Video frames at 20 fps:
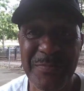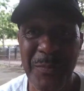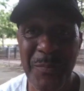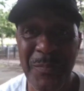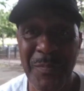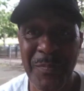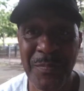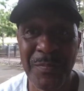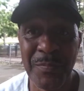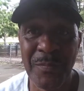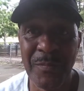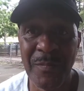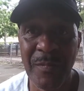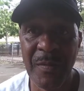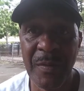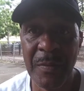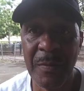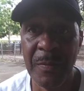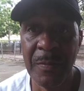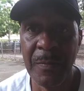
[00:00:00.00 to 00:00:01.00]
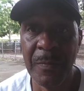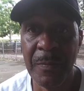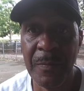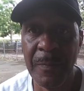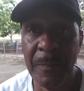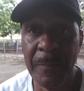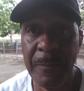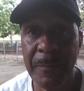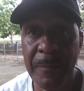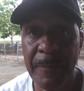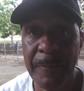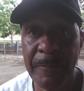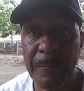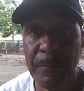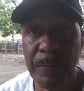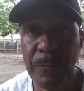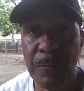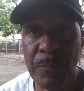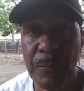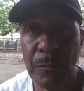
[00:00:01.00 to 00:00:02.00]
the greatest
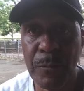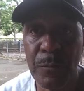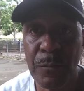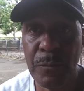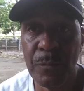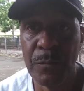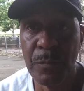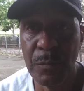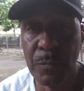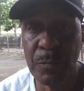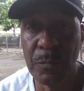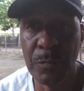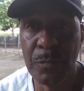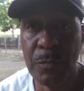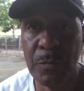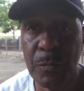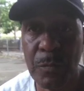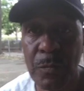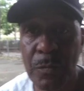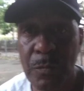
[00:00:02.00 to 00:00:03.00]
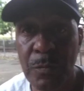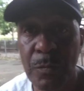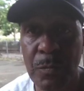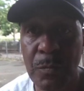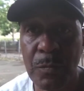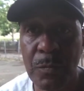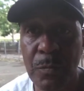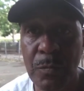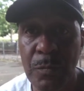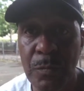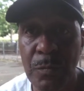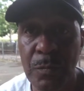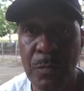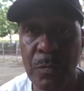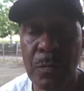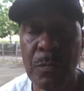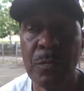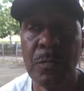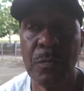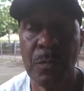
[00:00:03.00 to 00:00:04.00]
info as far I'm learning from my interviews,
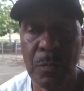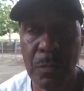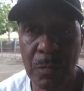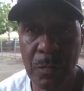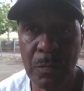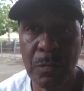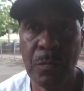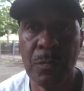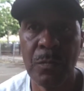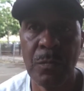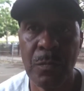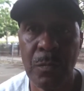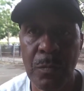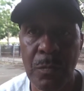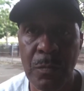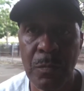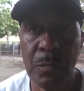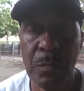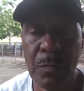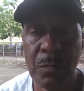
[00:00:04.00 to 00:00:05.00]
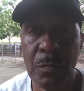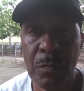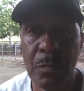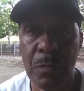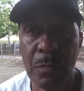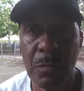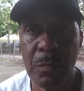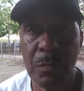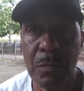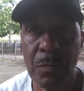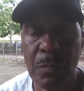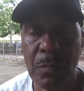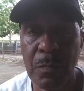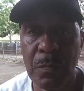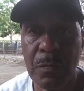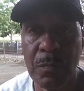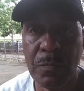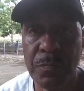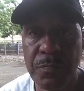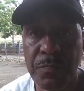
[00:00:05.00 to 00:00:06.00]
man. I learn from my research.
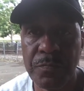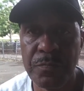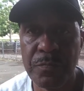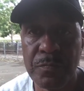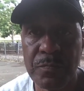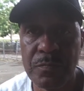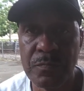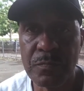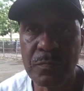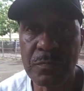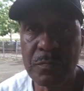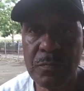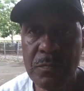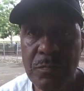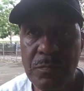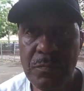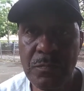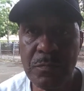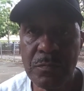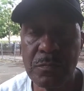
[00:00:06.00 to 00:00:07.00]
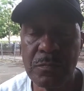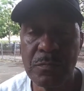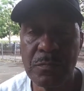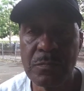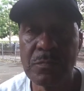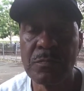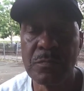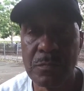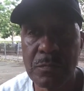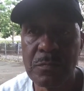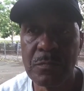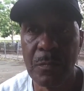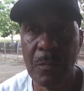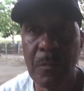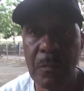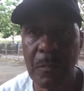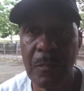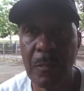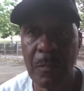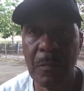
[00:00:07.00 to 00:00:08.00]
I don't edit my videos, so if
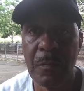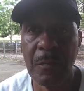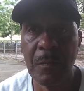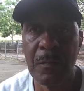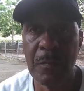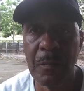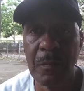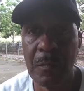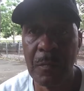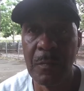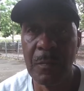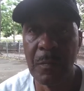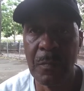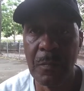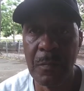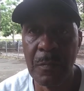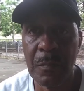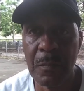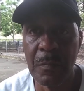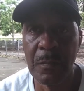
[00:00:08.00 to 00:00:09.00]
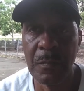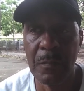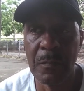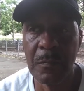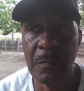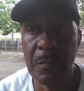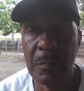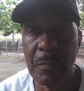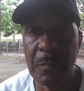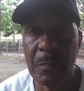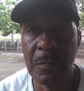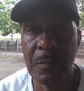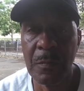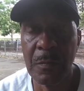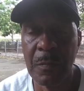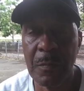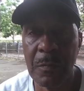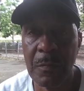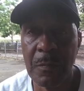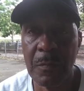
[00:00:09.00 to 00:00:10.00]
I make a mistake, once I put it up,
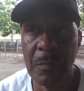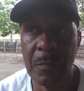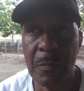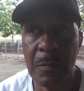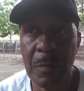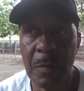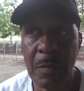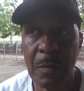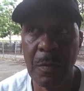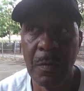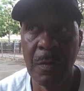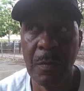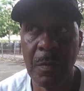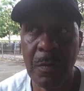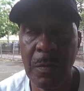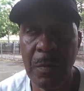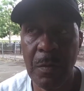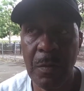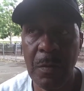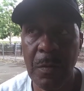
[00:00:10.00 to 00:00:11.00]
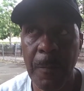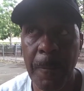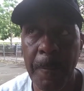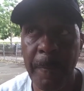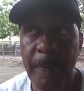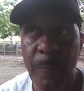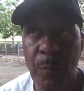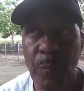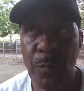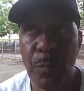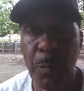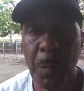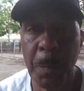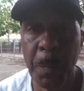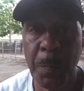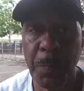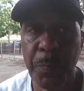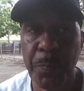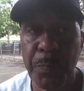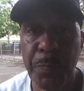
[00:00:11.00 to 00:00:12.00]
it is what it is. Yeah. My
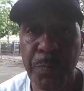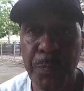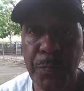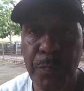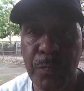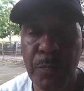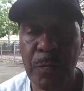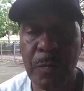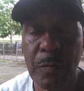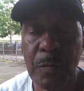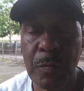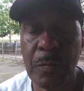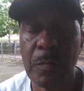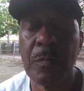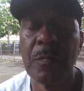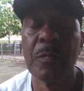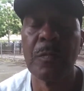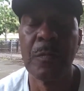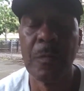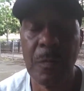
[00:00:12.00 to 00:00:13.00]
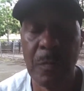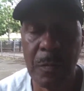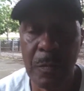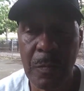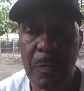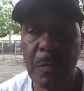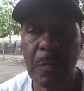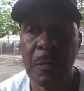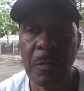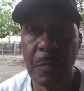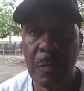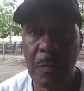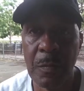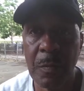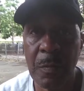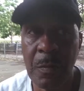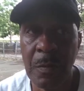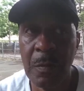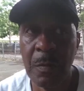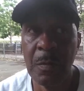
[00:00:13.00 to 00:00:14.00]
Nicovellians, they tear my ass up, but it's all
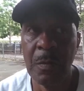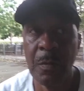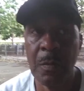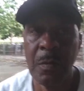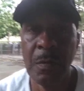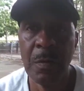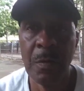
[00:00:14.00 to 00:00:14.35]
love, man